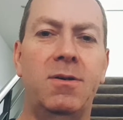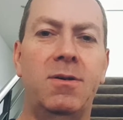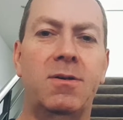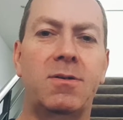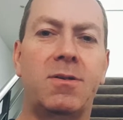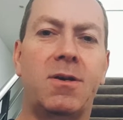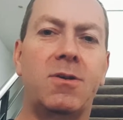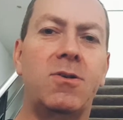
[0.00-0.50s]

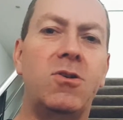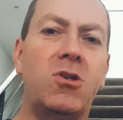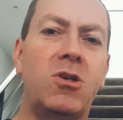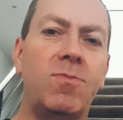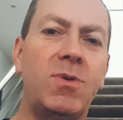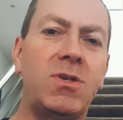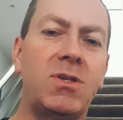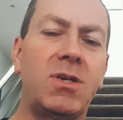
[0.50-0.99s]
So you should
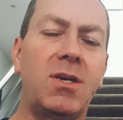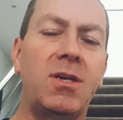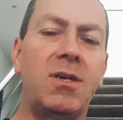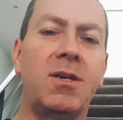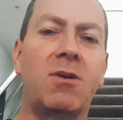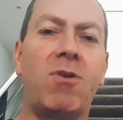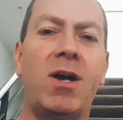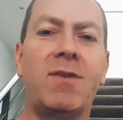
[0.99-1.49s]
be seeing
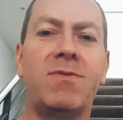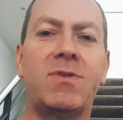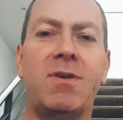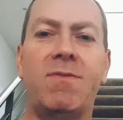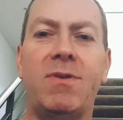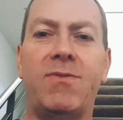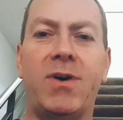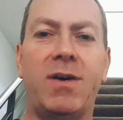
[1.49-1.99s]
a rate of
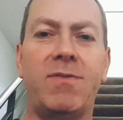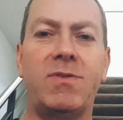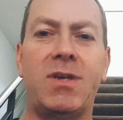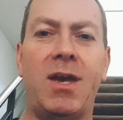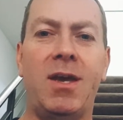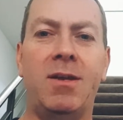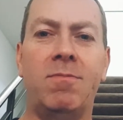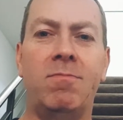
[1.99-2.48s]

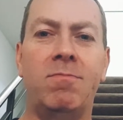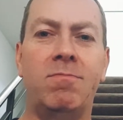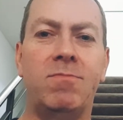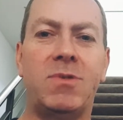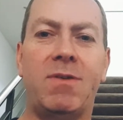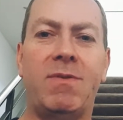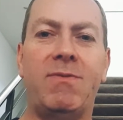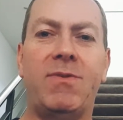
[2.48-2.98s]
75.10,
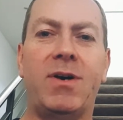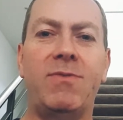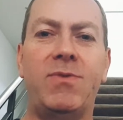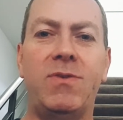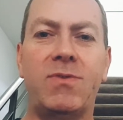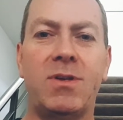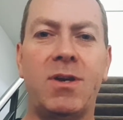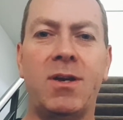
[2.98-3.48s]

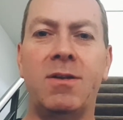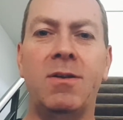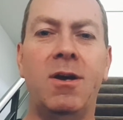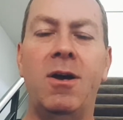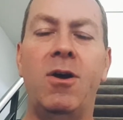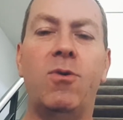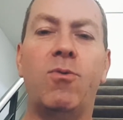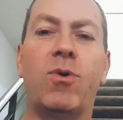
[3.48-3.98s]
75.15,
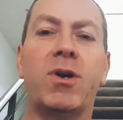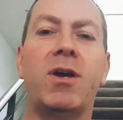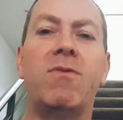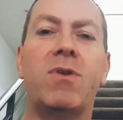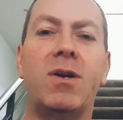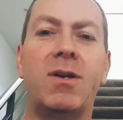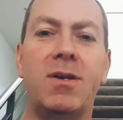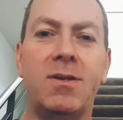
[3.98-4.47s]

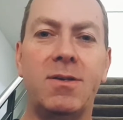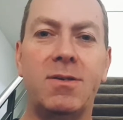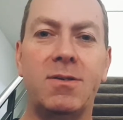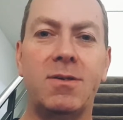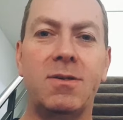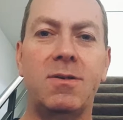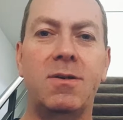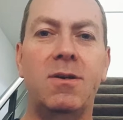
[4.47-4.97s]
whatever it is.
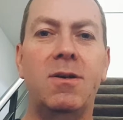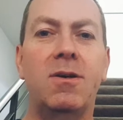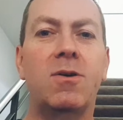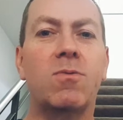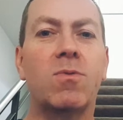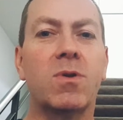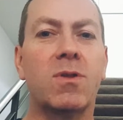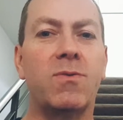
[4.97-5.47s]

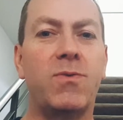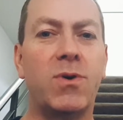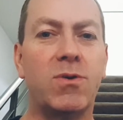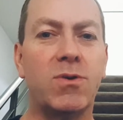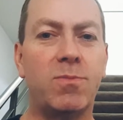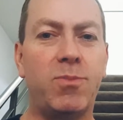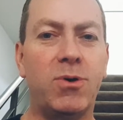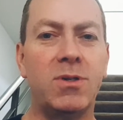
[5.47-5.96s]
When the
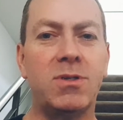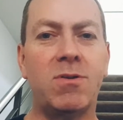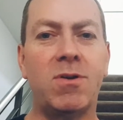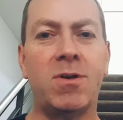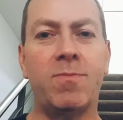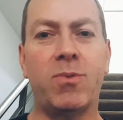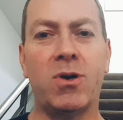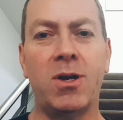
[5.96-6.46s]
forward points are
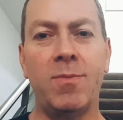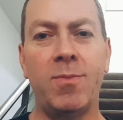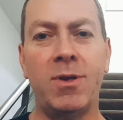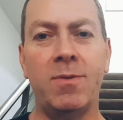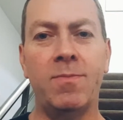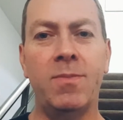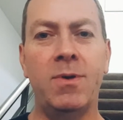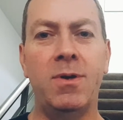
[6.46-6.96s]
at a
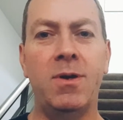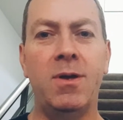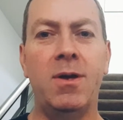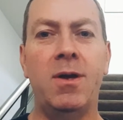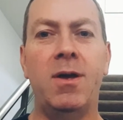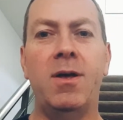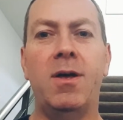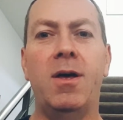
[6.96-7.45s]
premium,
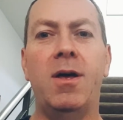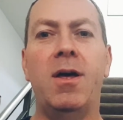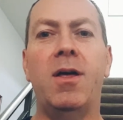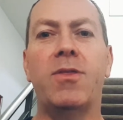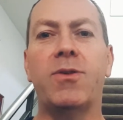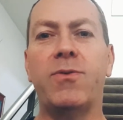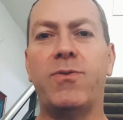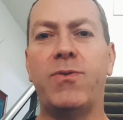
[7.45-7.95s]

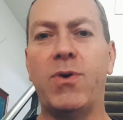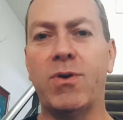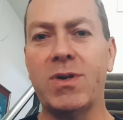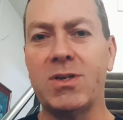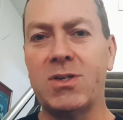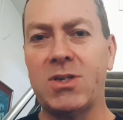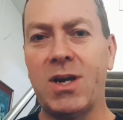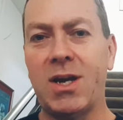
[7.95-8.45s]
the forward
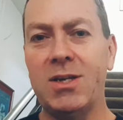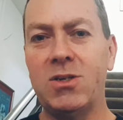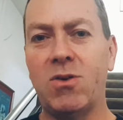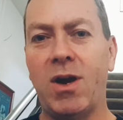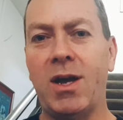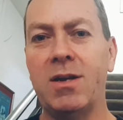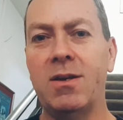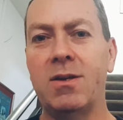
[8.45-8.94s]
exchange
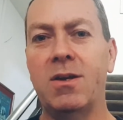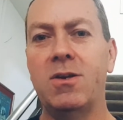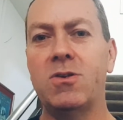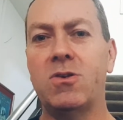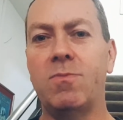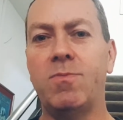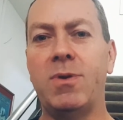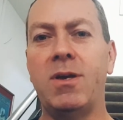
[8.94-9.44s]
rate
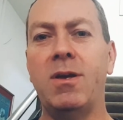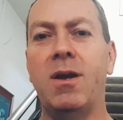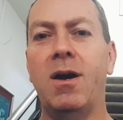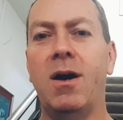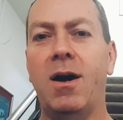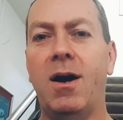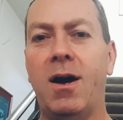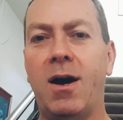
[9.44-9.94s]
should be
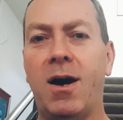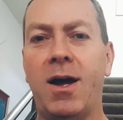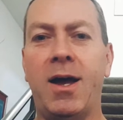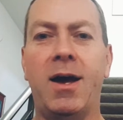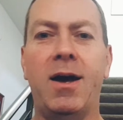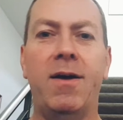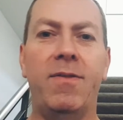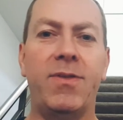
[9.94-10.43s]

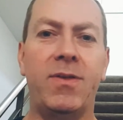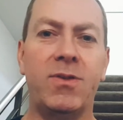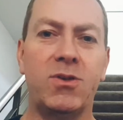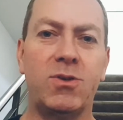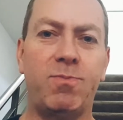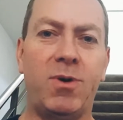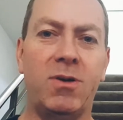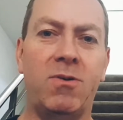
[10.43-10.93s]
higher than the
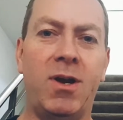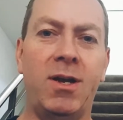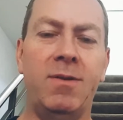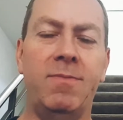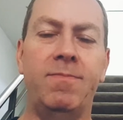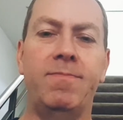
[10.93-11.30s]
spot rate.